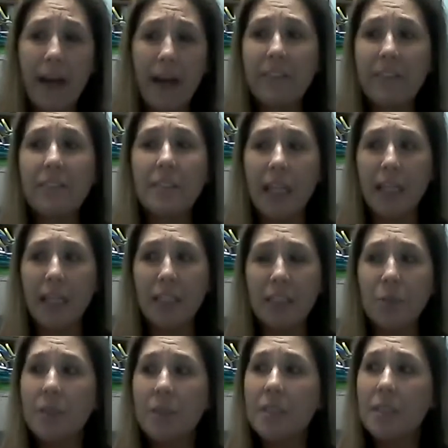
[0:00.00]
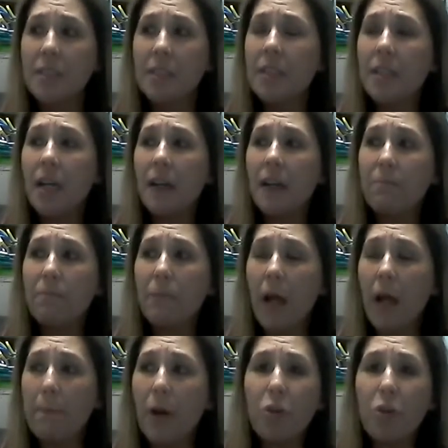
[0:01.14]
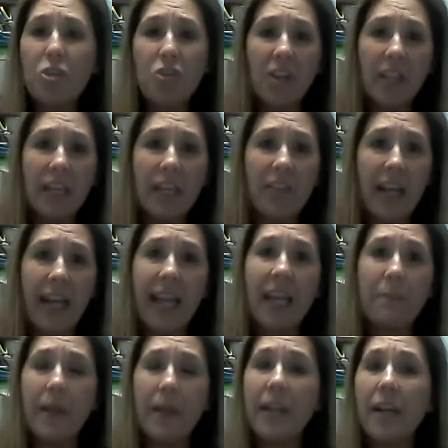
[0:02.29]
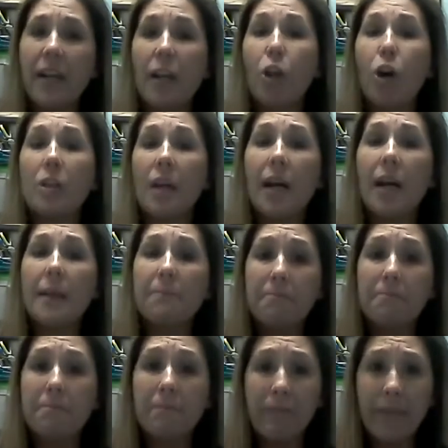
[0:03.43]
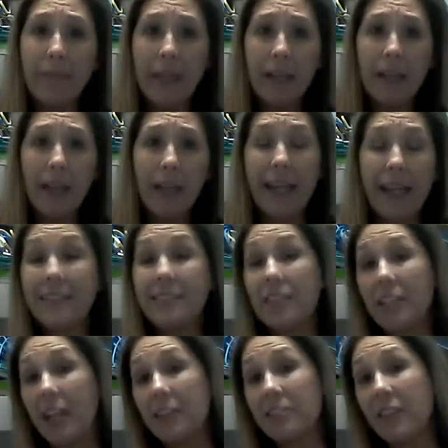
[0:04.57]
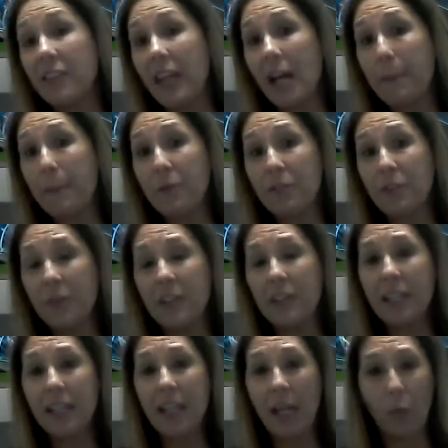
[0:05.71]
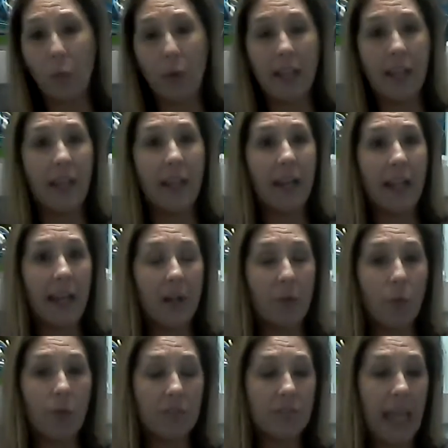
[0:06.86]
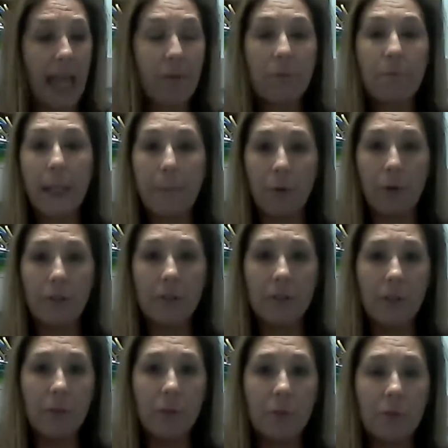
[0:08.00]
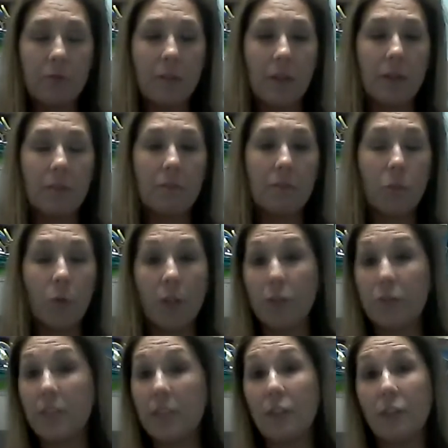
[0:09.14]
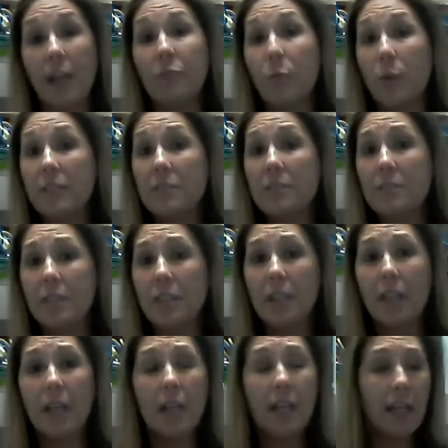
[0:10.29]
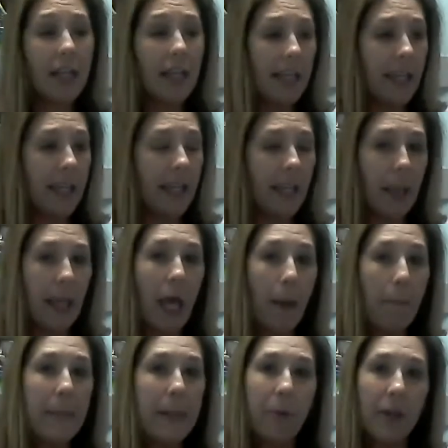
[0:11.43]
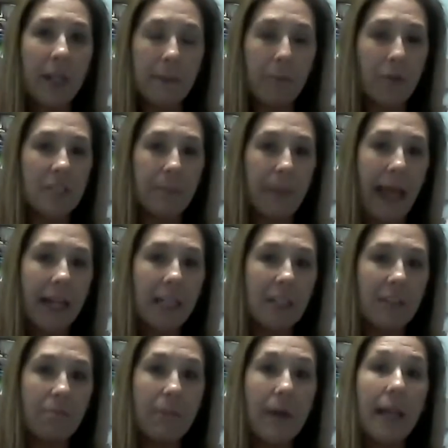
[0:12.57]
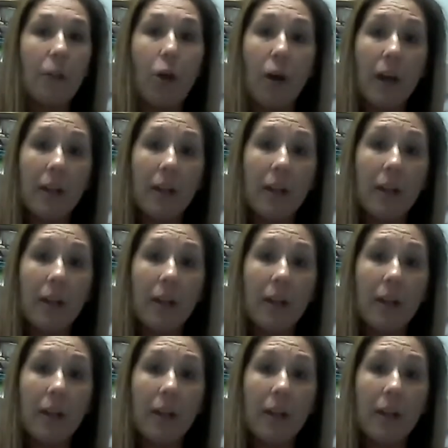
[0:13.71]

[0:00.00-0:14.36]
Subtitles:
about as low emotionally that I had been in a long time. And I said yes to that opportunity. And I went in and I sat with people who were losing their loved ones. And it helped me put in perspective my loss